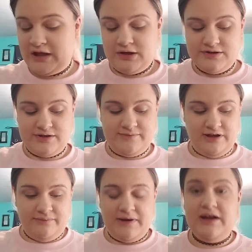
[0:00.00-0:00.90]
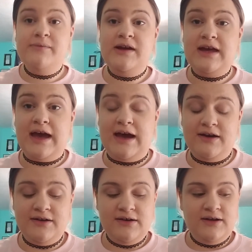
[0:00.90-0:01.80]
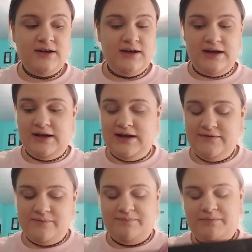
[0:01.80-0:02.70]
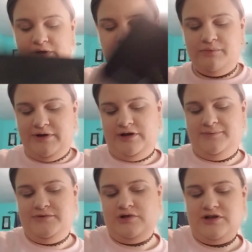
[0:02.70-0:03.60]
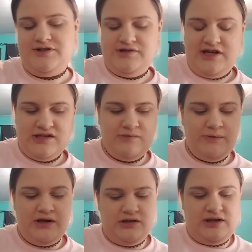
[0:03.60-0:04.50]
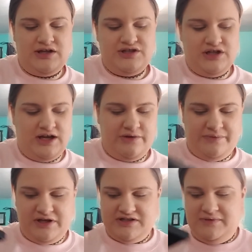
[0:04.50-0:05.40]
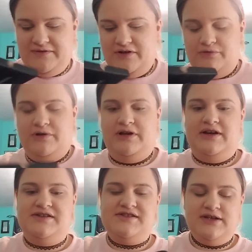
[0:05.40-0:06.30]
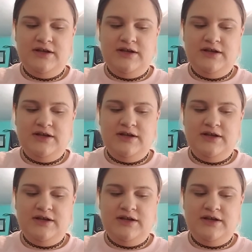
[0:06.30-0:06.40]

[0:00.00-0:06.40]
So I'm done petting my cat, and I have a big old makeup drawer, so it takes me a while to get shit out because I'm not very organized.